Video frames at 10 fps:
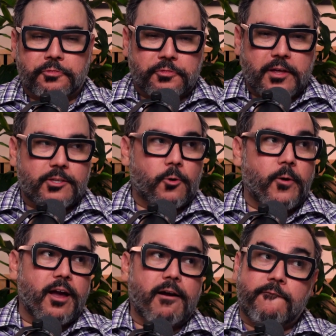like the
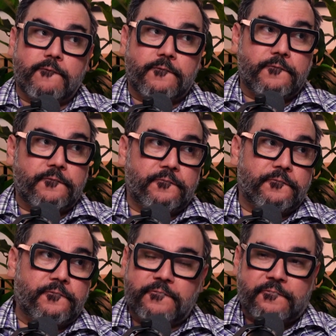Cuellar
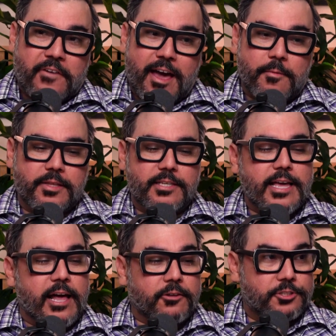families,
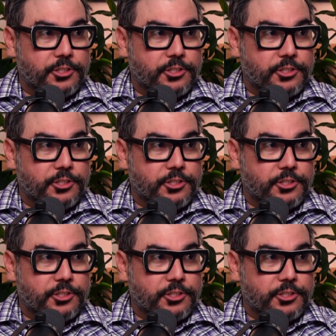El